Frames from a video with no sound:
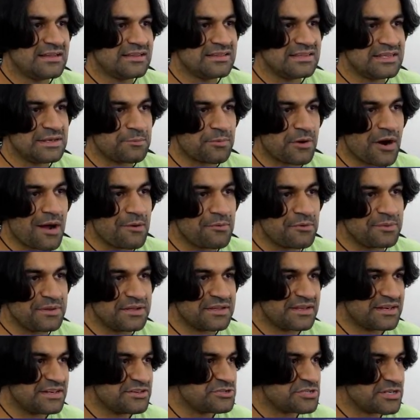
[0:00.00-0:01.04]
the
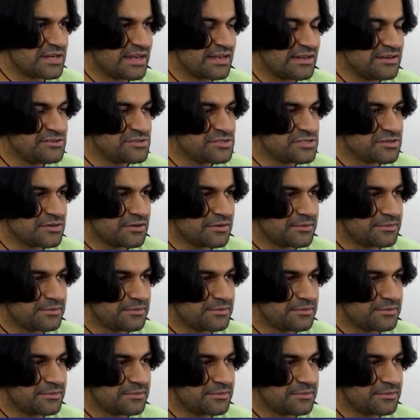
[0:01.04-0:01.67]
probability change